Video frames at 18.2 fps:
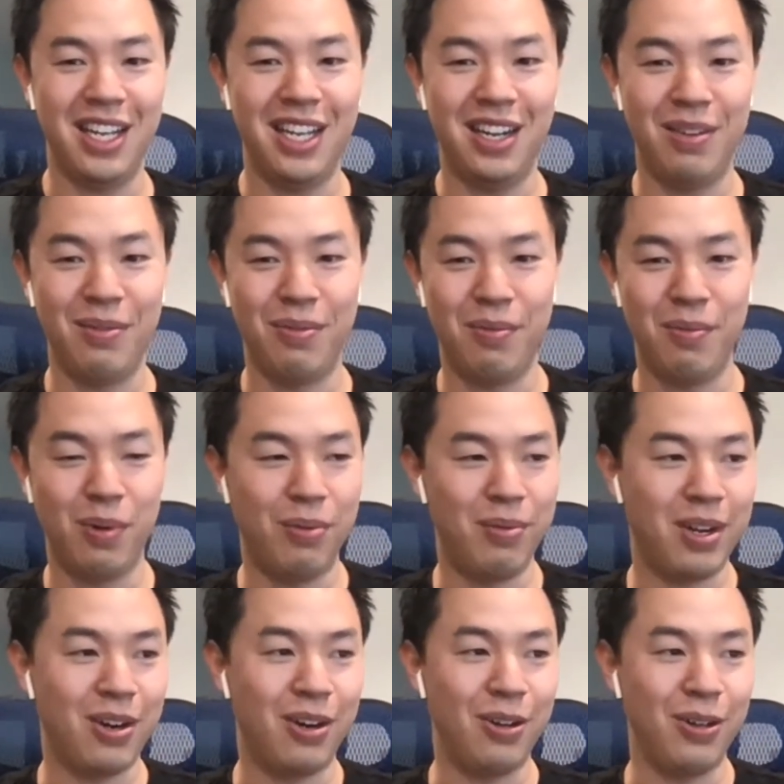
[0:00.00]
in
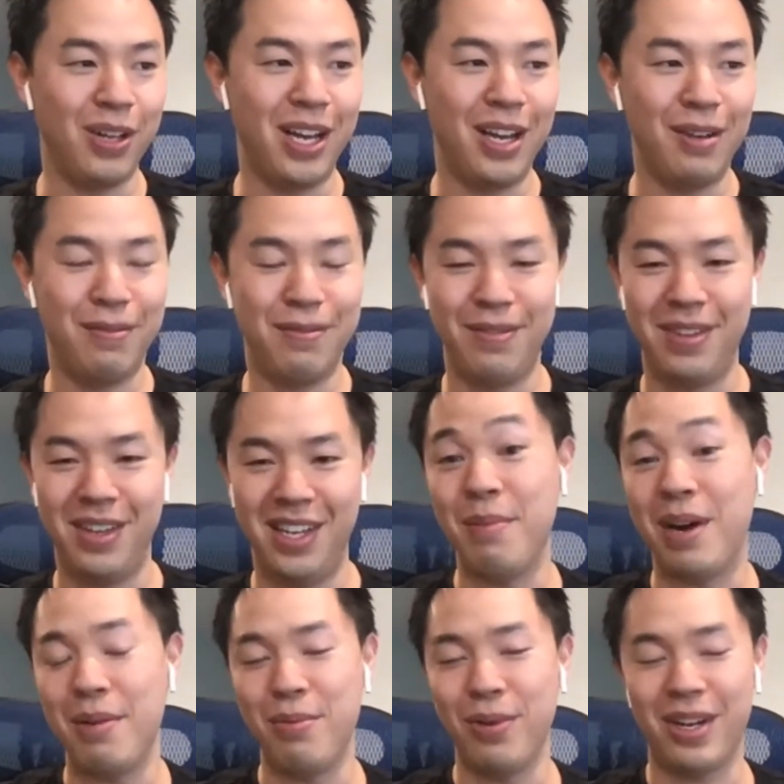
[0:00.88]
what we call life,
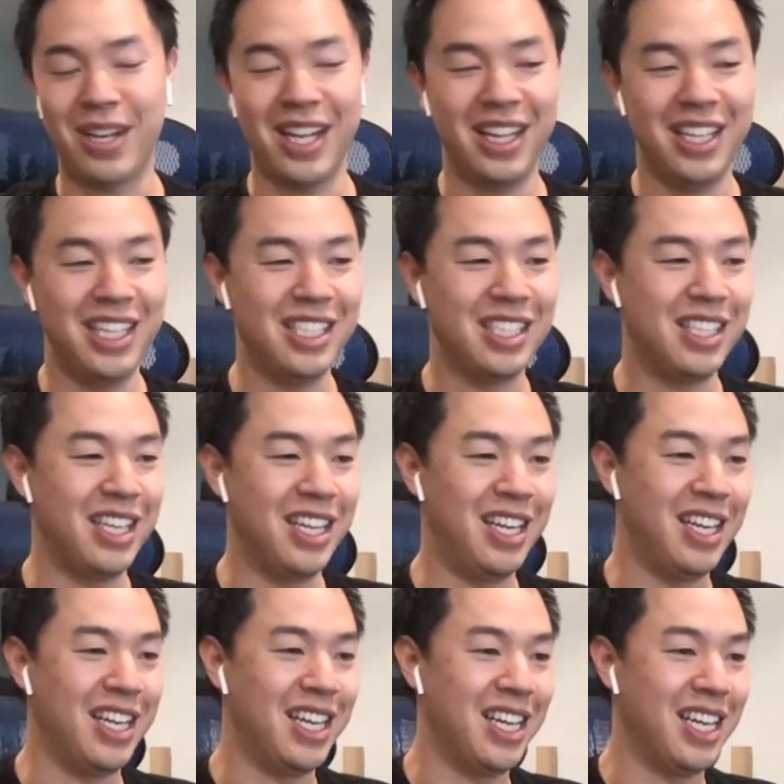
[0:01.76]
in my book at least.
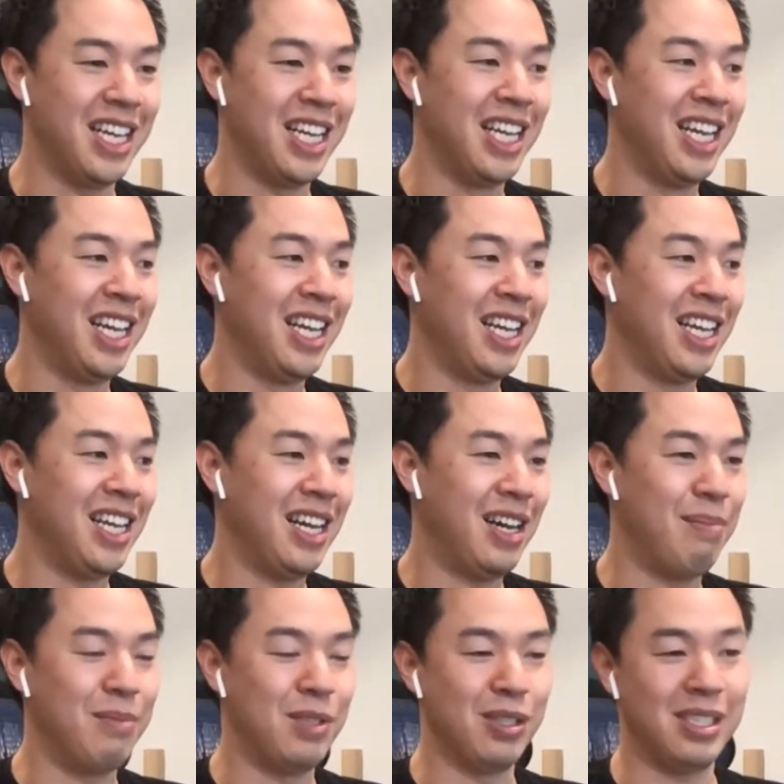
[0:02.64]
And
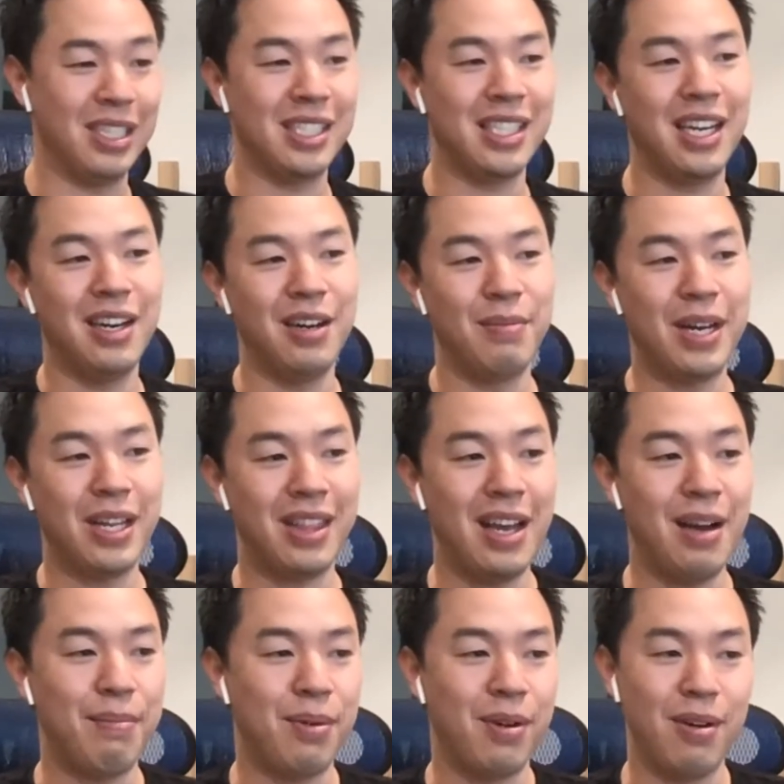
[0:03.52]
I'm just excited about
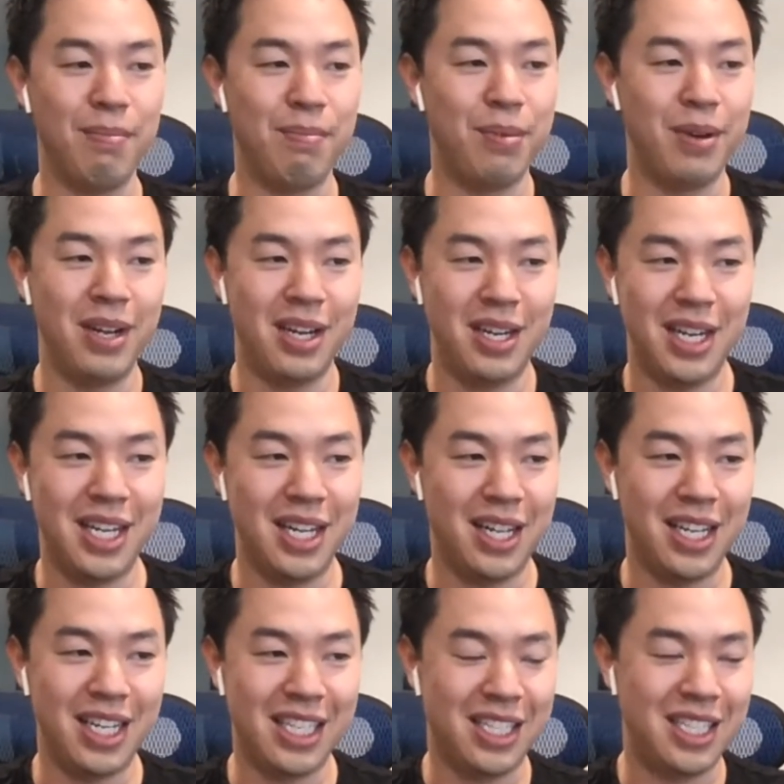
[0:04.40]
that part. But
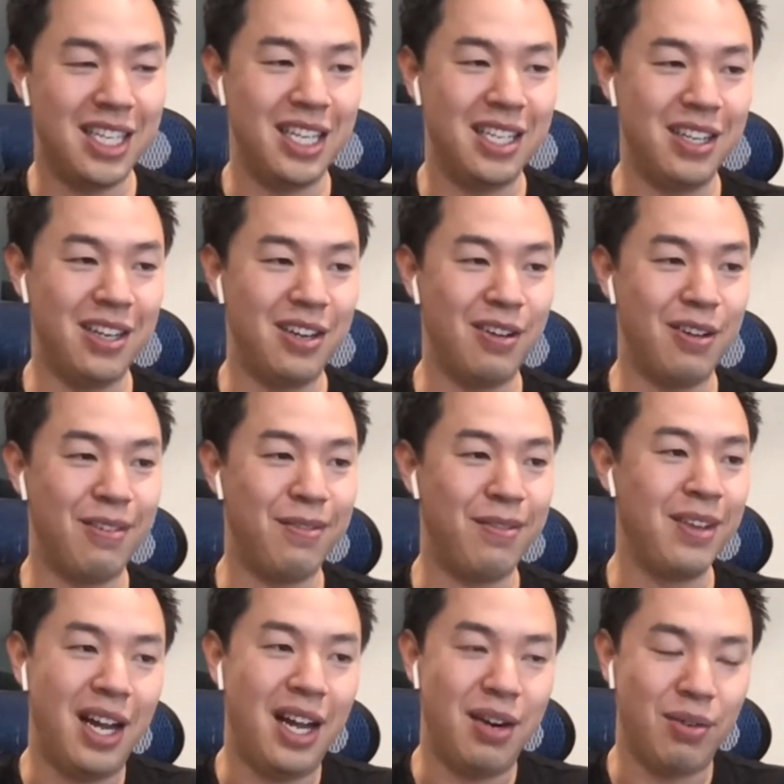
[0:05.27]
like I said, if,
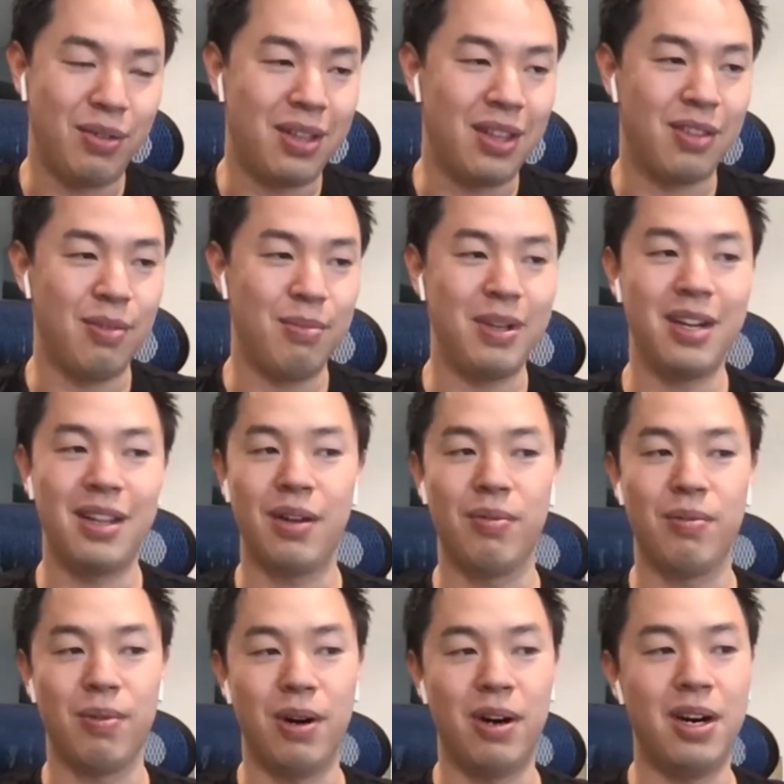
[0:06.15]
I don't think there'd be
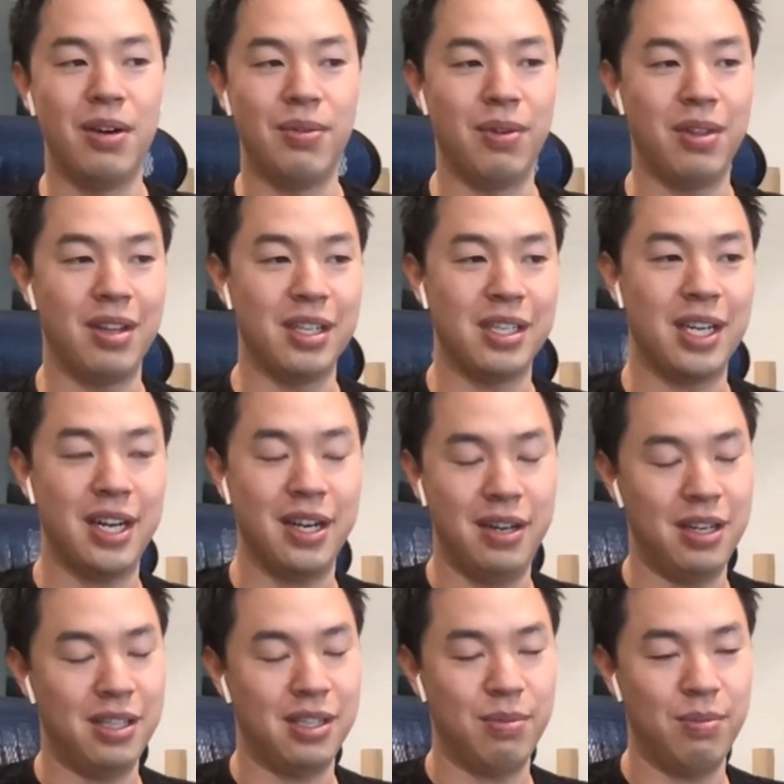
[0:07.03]
anything wrong with us
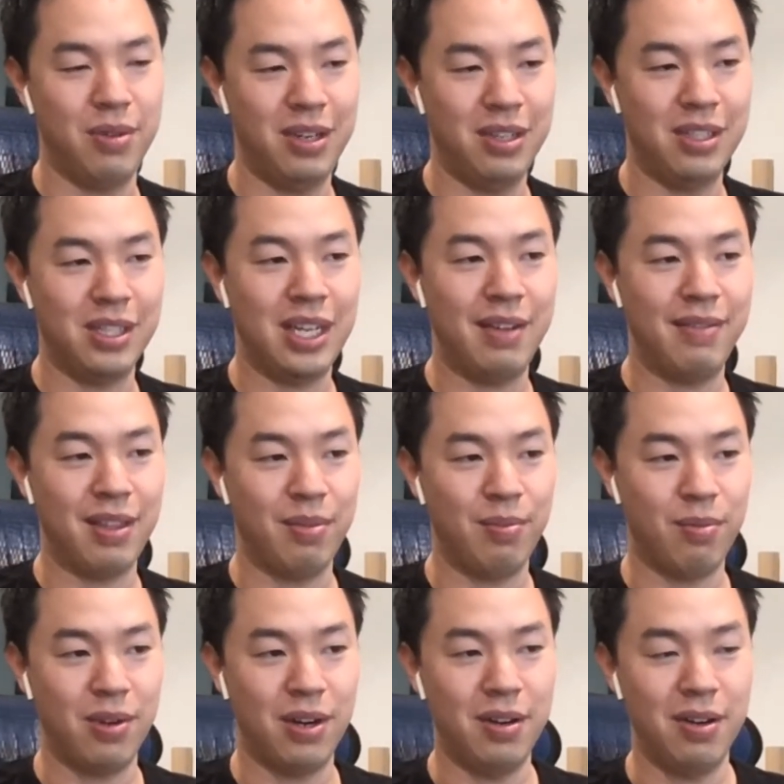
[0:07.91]
hiring someone and just having
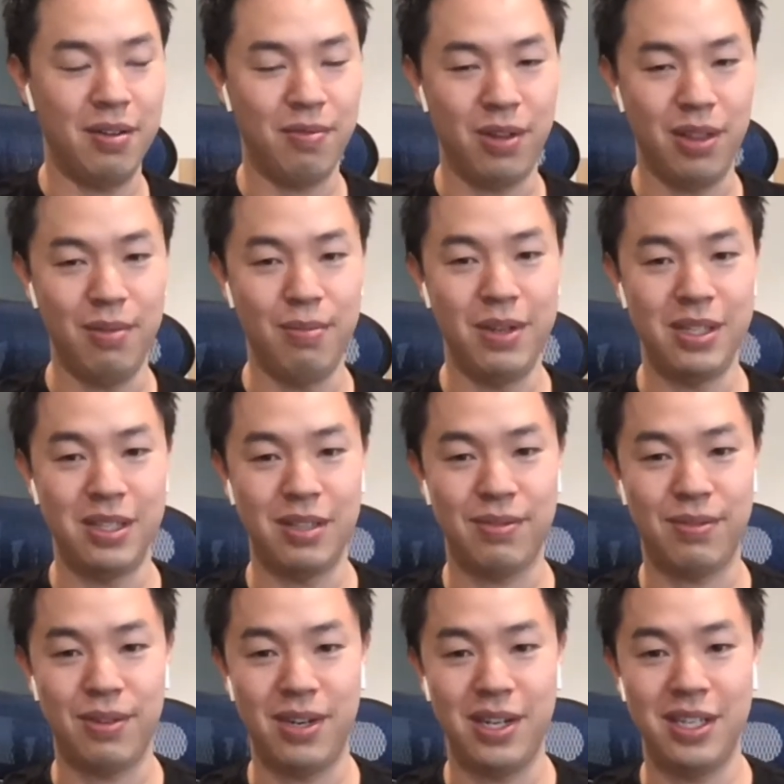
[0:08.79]
them run the
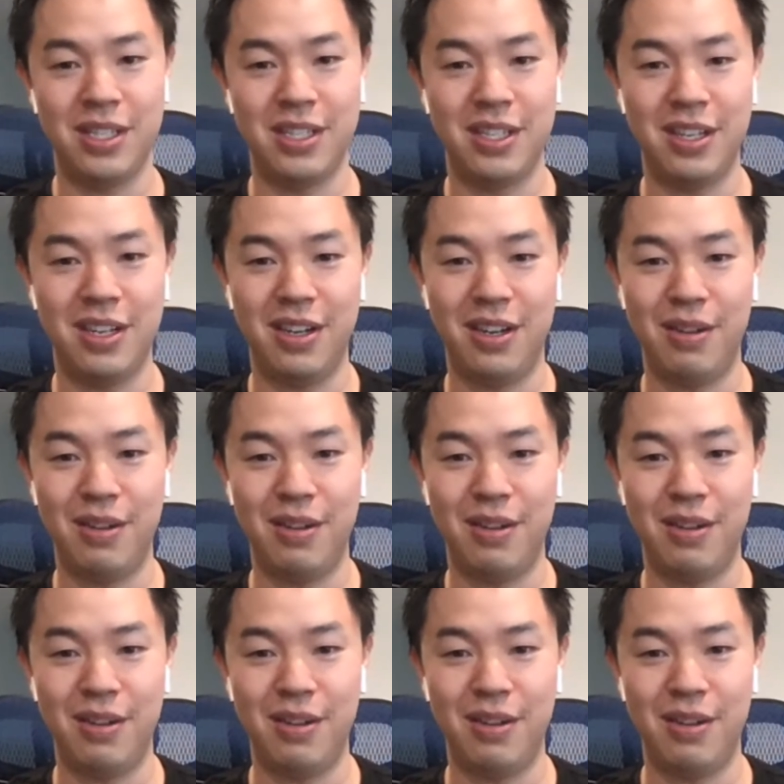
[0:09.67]
business for us.